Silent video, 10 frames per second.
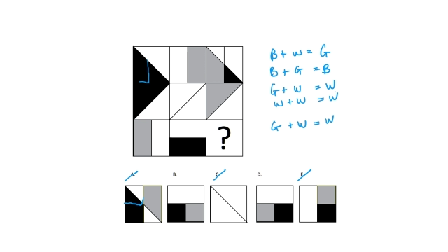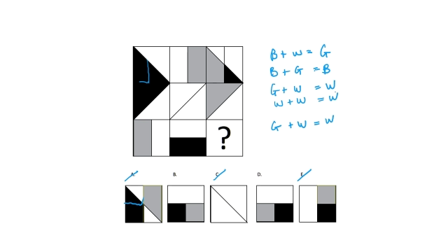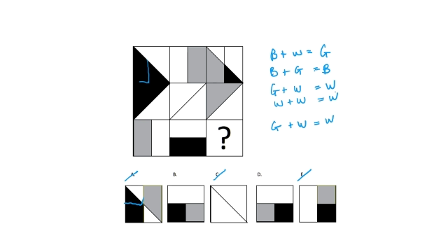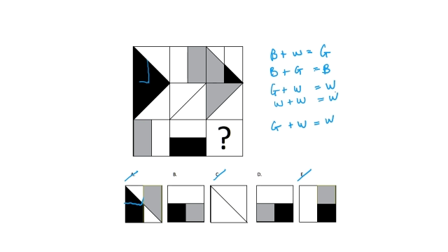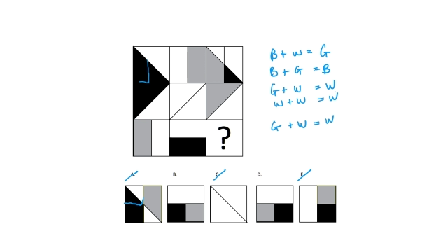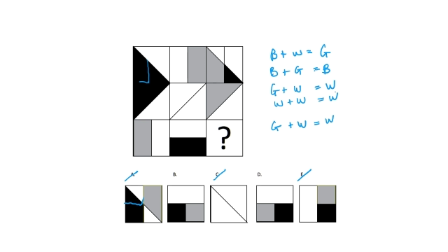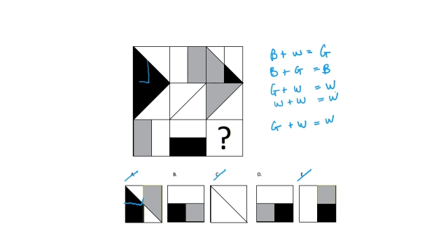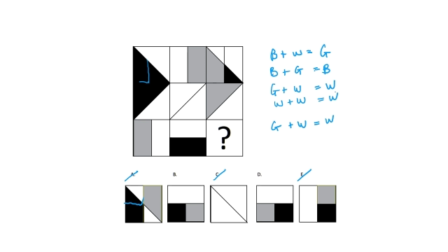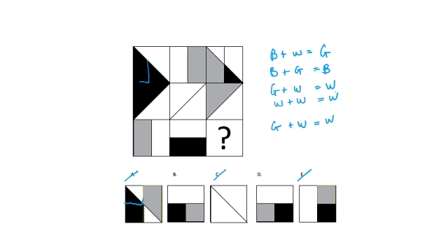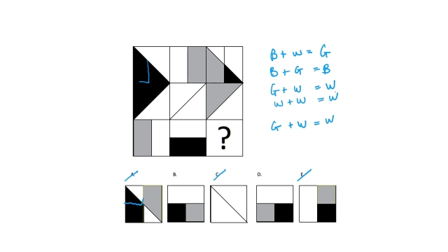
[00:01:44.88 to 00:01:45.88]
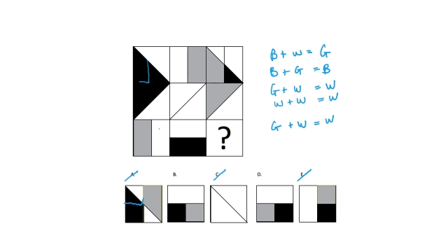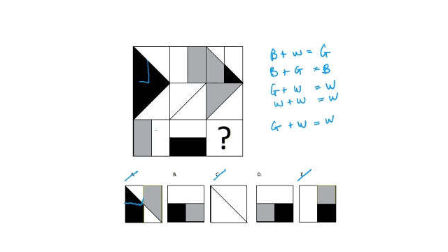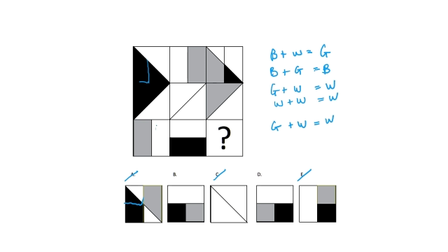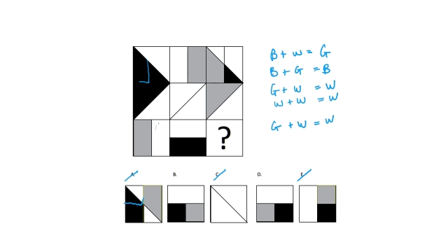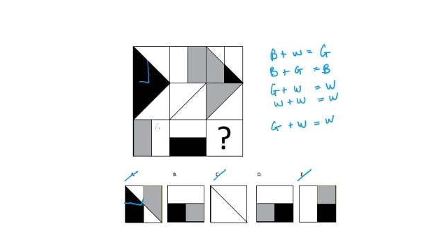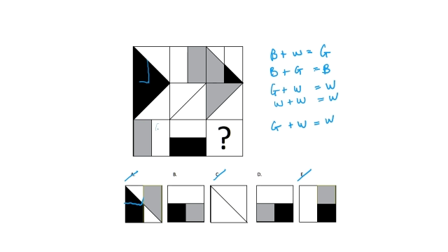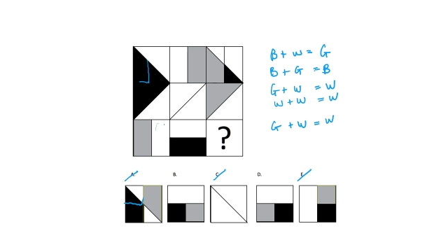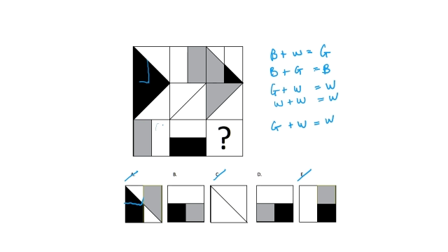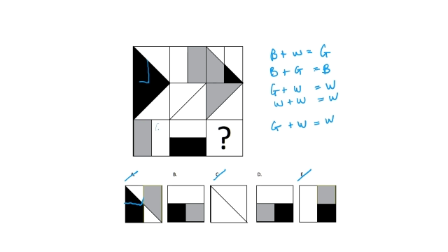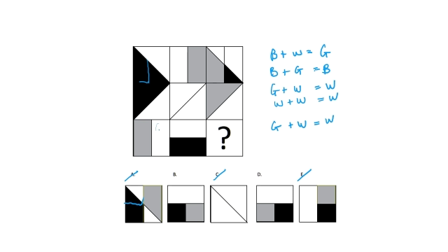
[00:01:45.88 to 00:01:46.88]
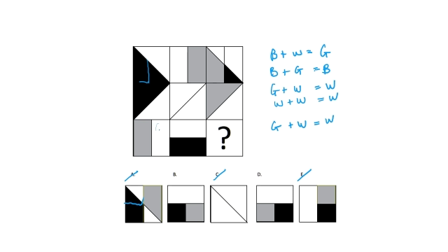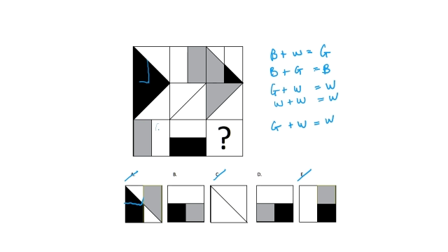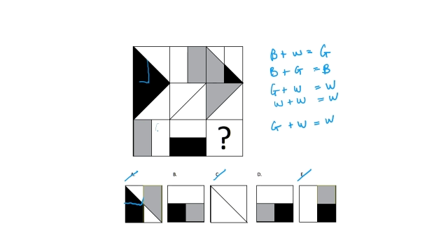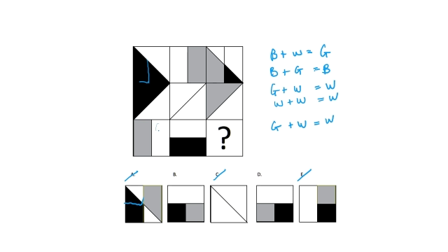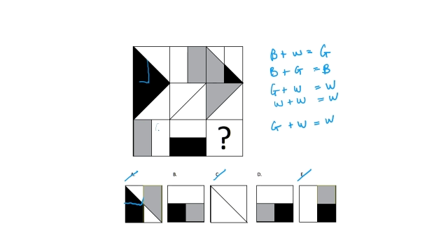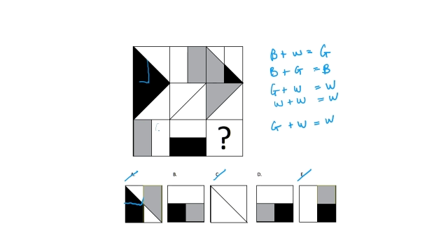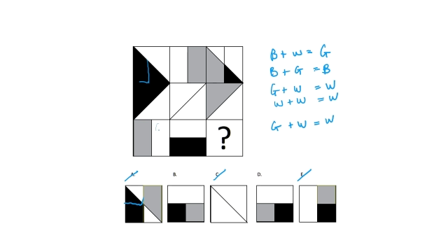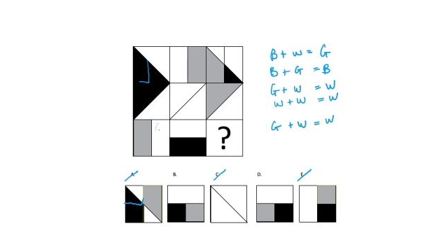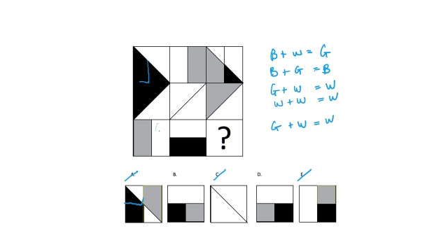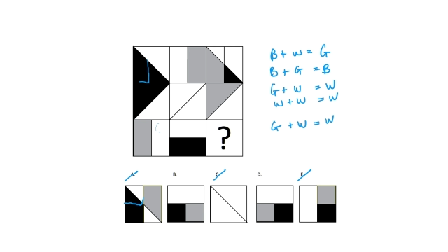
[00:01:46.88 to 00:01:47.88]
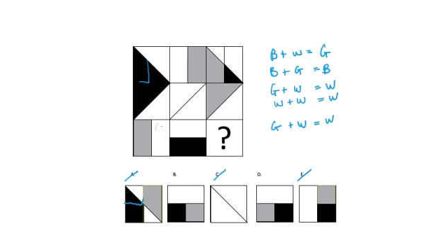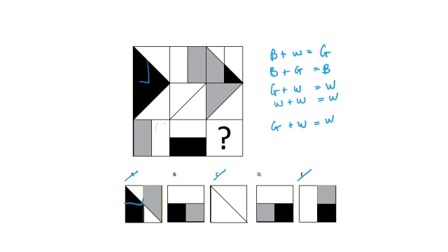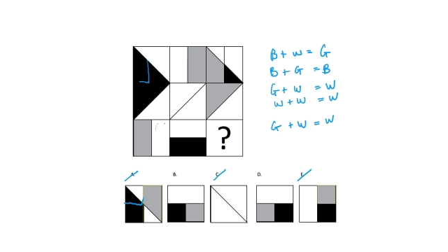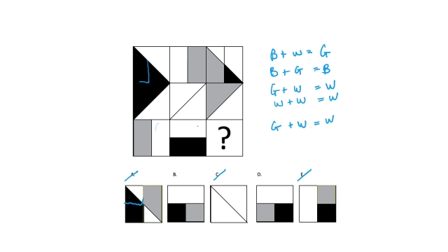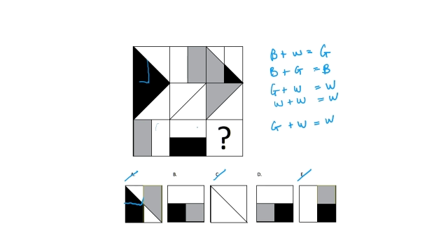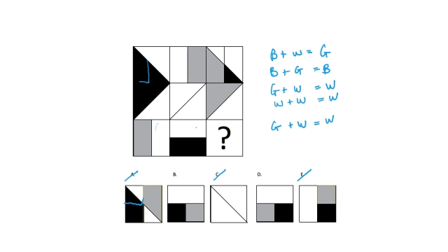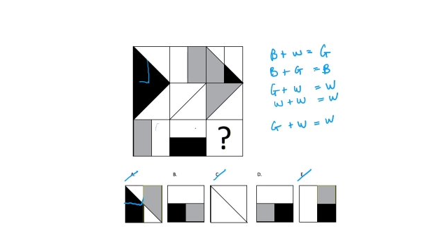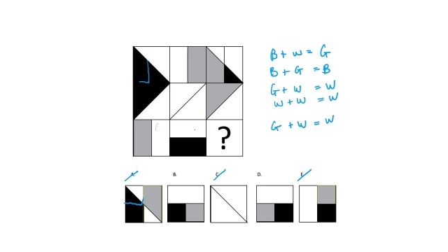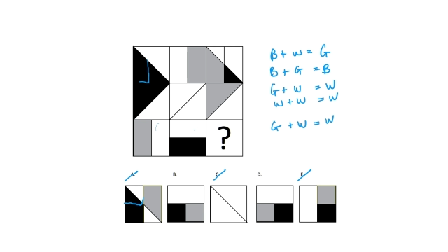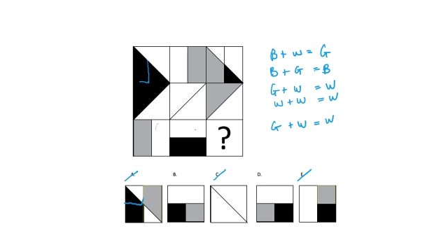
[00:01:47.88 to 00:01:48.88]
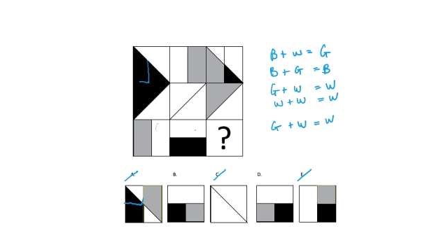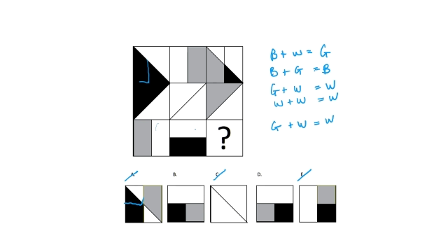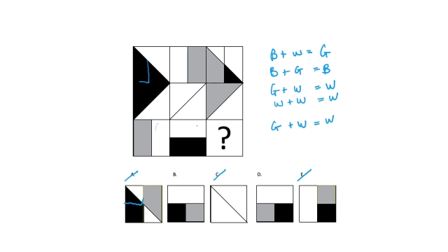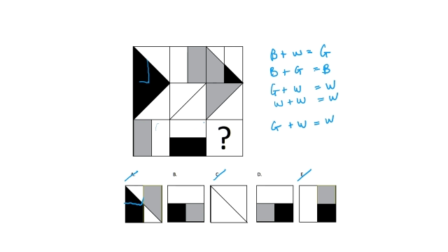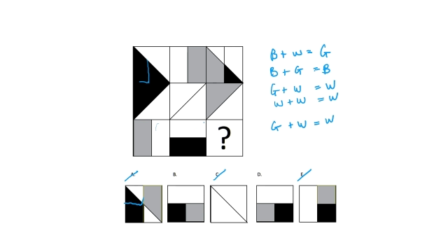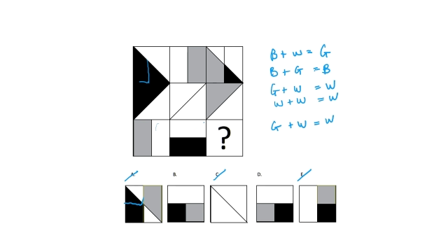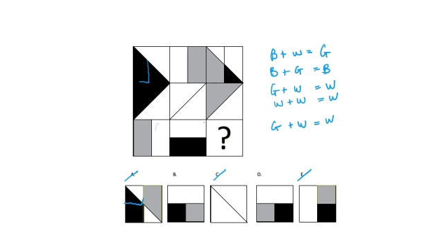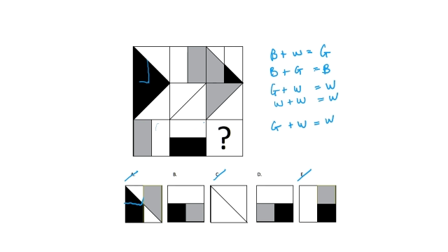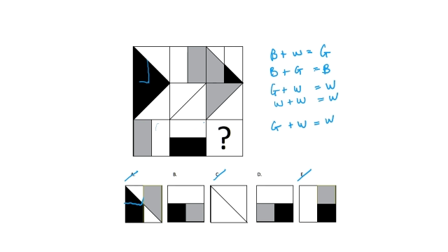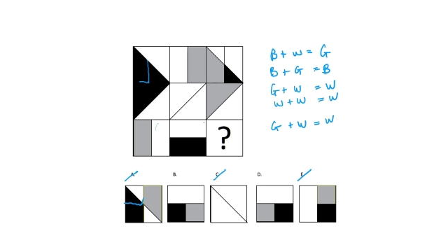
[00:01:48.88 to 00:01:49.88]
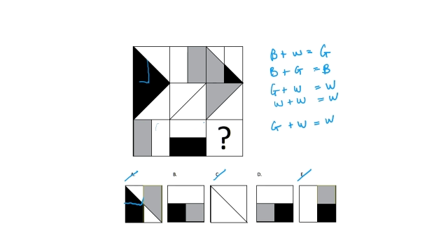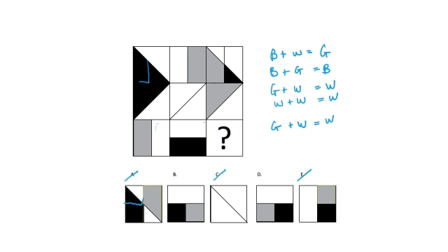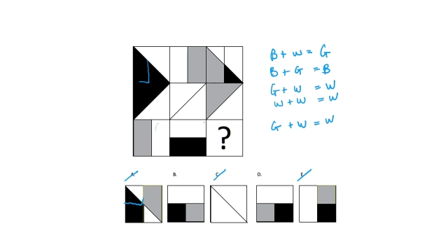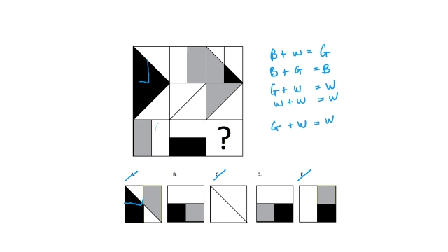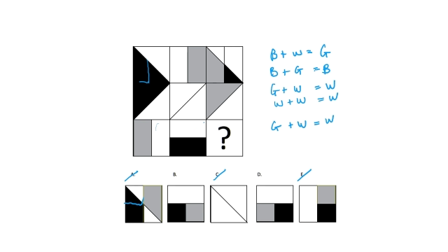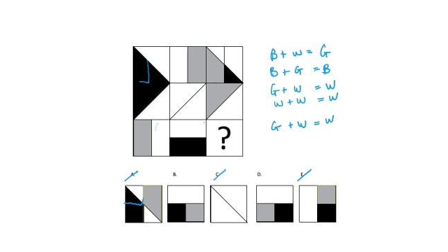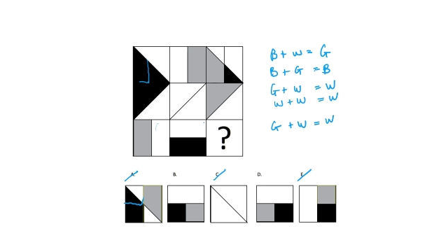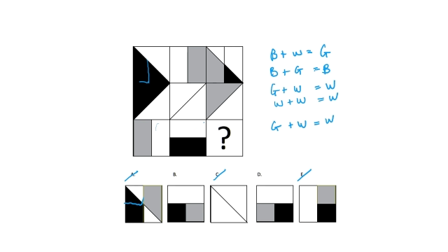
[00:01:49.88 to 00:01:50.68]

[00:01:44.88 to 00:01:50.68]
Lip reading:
(no speaker visible)